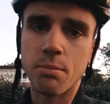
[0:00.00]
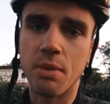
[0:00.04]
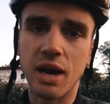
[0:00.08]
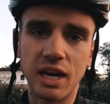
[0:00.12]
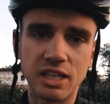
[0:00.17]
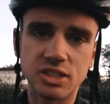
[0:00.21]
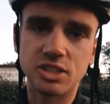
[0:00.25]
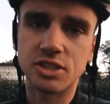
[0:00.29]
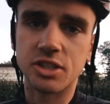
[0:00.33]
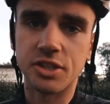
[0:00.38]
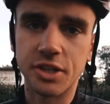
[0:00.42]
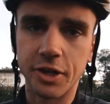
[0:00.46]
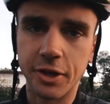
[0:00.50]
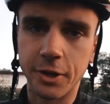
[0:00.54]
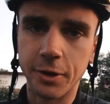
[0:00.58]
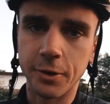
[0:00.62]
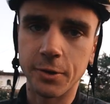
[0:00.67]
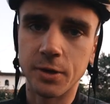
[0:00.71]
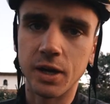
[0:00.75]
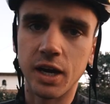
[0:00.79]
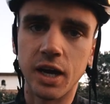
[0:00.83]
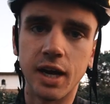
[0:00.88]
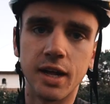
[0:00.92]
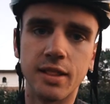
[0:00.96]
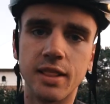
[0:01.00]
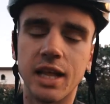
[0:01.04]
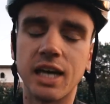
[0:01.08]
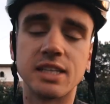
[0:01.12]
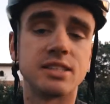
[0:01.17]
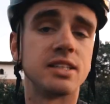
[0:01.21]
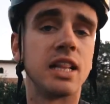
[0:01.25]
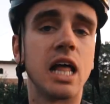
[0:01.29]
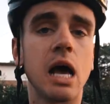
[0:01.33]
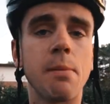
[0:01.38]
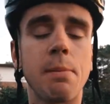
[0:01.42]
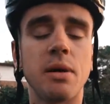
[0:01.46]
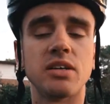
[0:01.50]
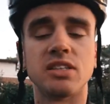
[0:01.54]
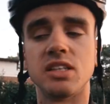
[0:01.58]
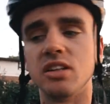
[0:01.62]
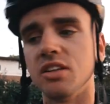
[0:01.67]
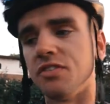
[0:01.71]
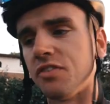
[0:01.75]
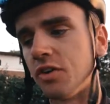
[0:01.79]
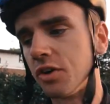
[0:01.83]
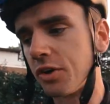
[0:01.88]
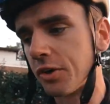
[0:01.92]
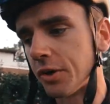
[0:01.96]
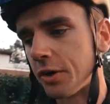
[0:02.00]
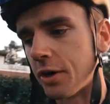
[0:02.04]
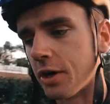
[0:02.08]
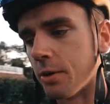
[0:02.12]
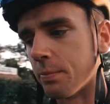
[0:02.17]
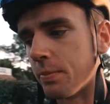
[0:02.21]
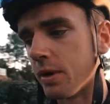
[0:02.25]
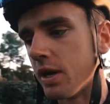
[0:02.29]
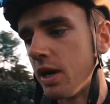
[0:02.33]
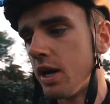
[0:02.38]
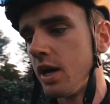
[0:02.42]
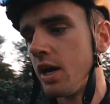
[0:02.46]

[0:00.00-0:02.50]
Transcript: I managed to do. Last lap, I was in the front group.